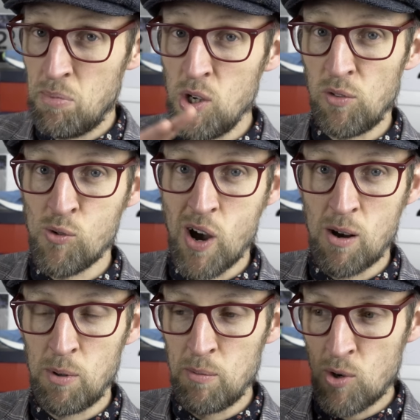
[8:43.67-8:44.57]
beautiful
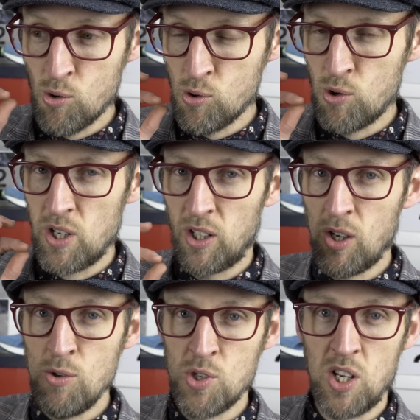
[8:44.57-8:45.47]
album, all
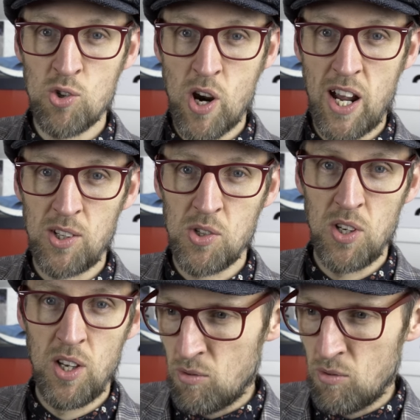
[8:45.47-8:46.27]
acoustic tracks.